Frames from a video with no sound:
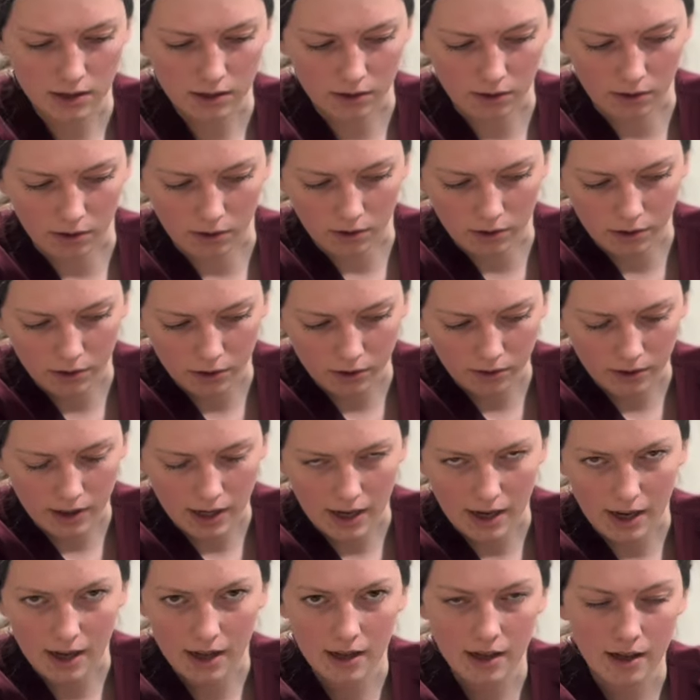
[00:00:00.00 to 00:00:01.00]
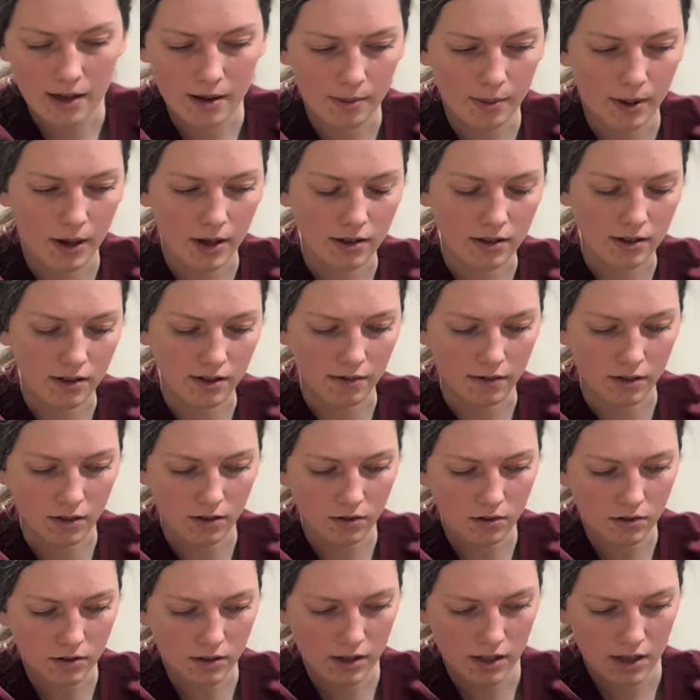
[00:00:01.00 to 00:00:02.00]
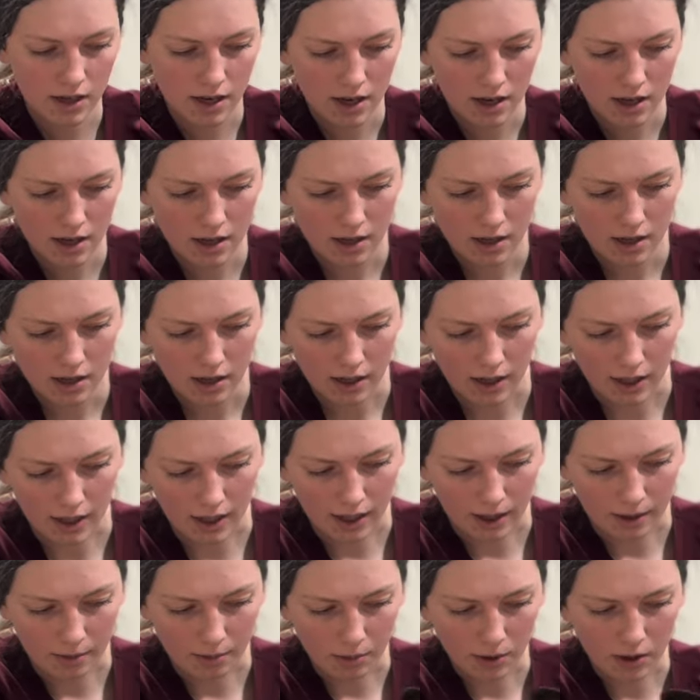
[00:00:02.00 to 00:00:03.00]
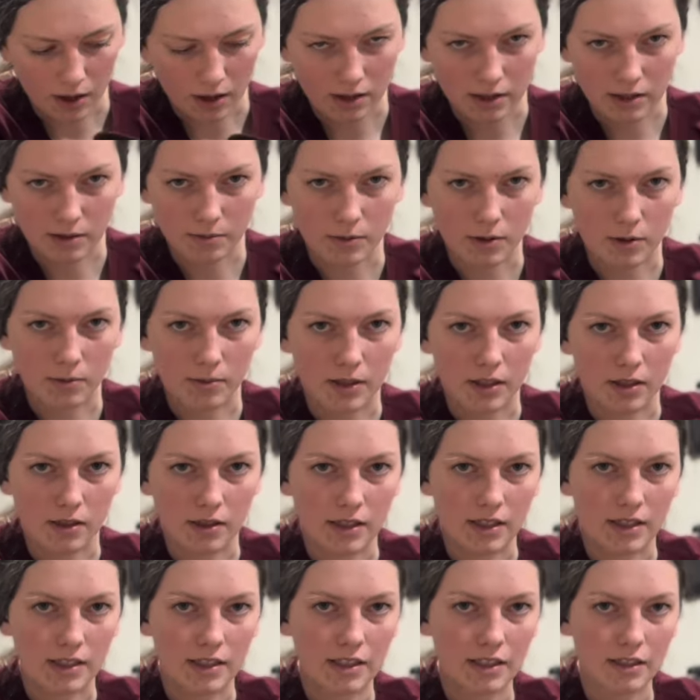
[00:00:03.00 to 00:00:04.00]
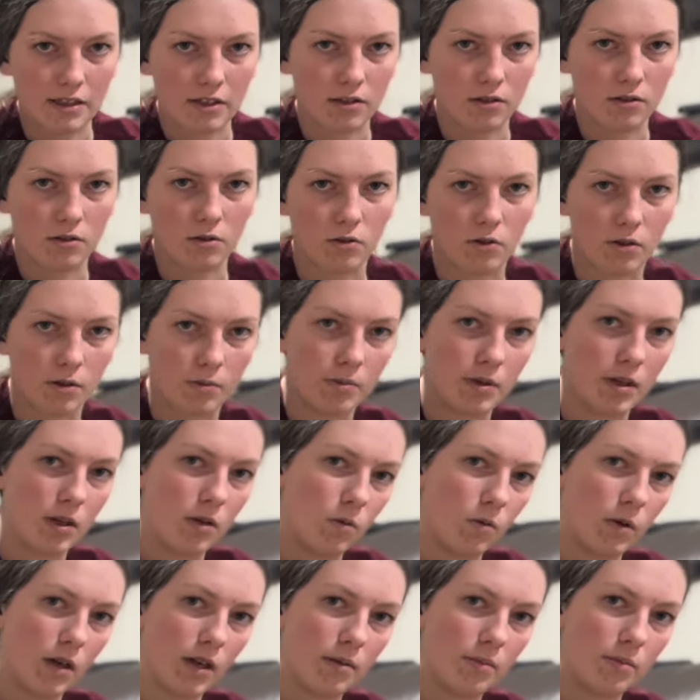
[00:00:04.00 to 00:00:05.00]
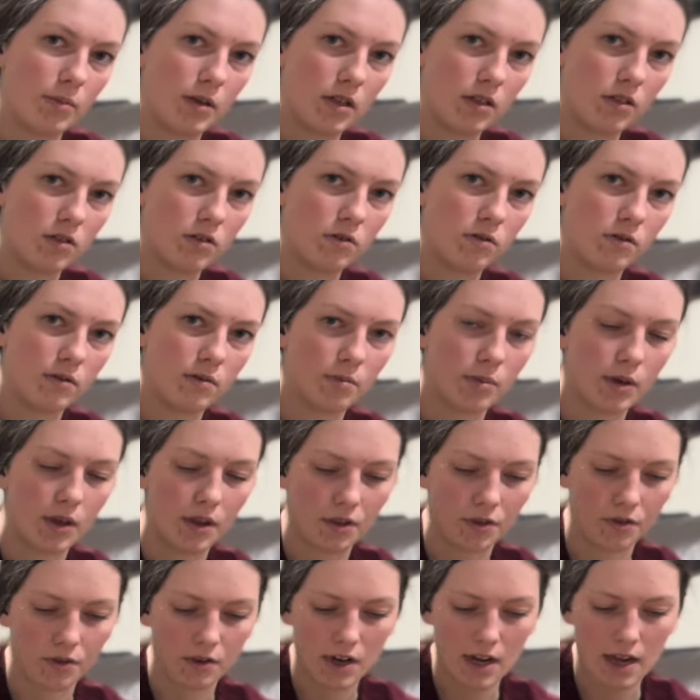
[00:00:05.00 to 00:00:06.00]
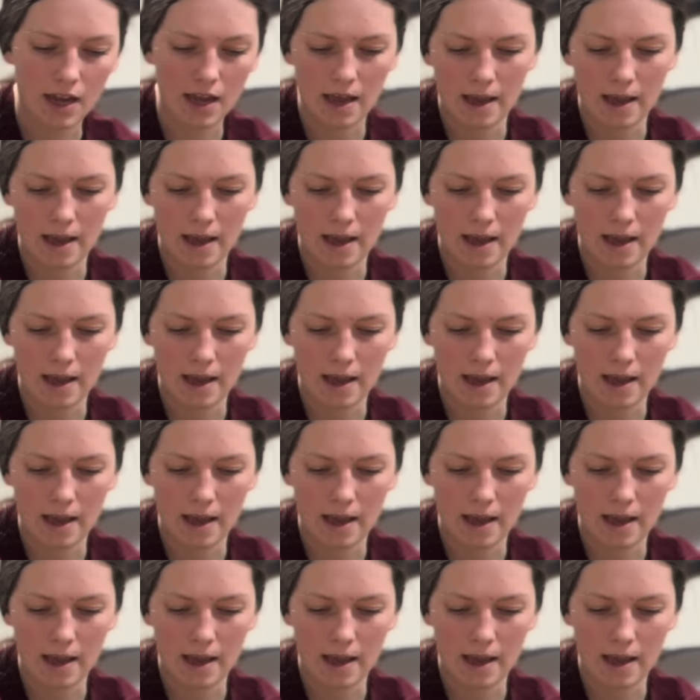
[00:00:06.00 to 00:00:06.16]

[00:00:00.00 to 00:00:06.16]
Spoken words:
so there's 3 parts of those, proximal, middle, and distal, or P1, P2, and P3.